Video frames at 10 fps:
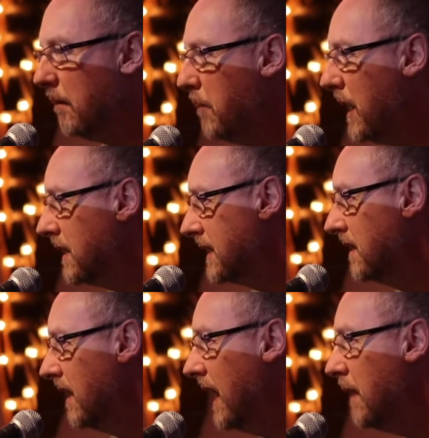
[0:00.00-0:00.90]
But
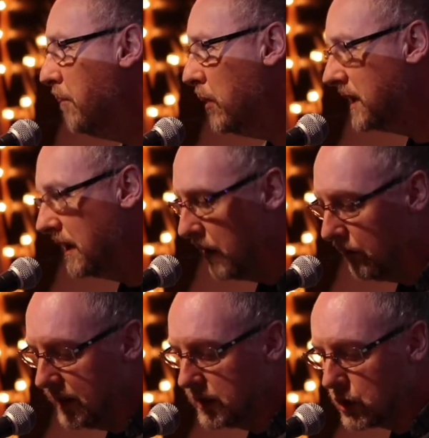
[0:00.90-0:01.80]
it put him off
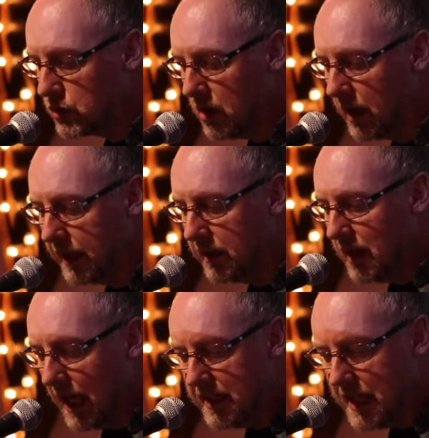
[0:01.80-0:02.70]
his stride,
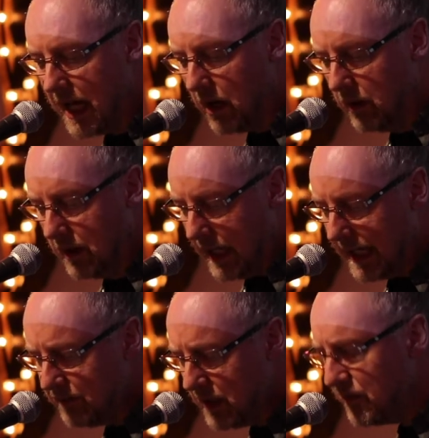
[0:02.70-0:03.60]
and now,
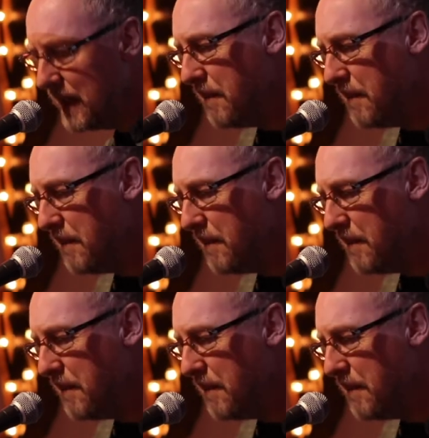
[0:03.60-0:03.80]
even if he